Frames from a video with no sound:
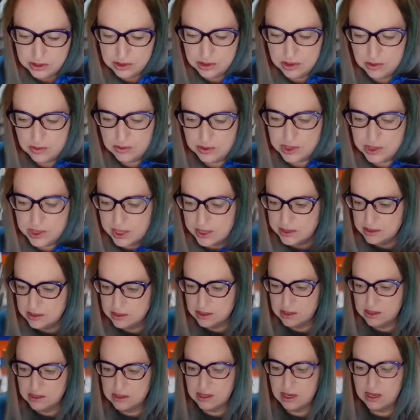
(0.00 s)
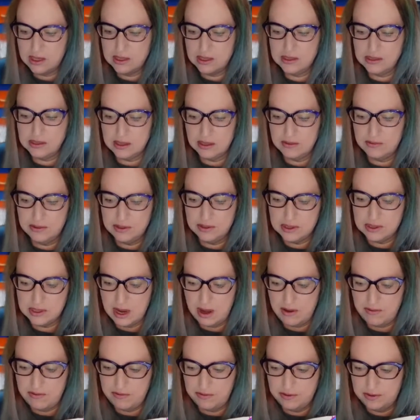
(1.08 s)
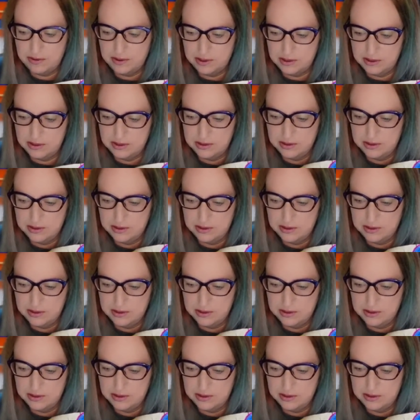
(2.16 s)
So tons and tons of stuff.